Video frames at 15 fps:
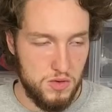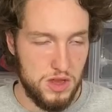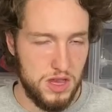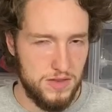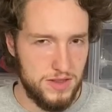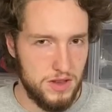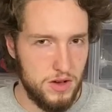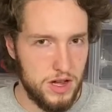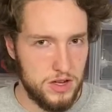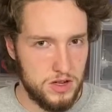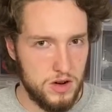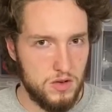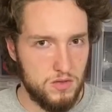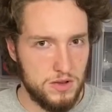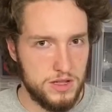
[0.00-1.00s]
even though I
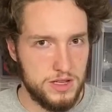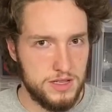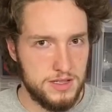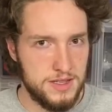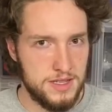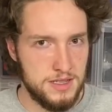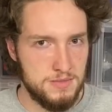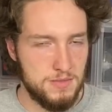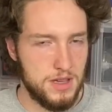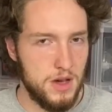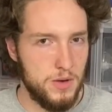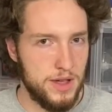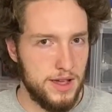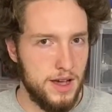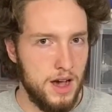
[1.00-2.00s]
don't really see them
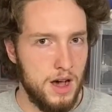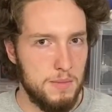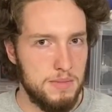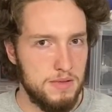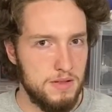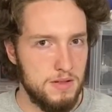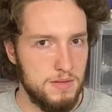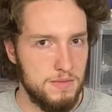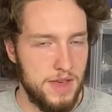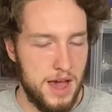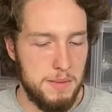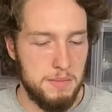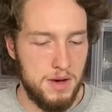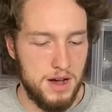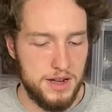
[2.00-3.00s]
going up
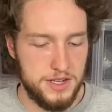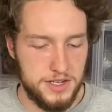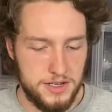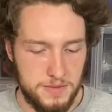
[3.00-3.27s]
that much.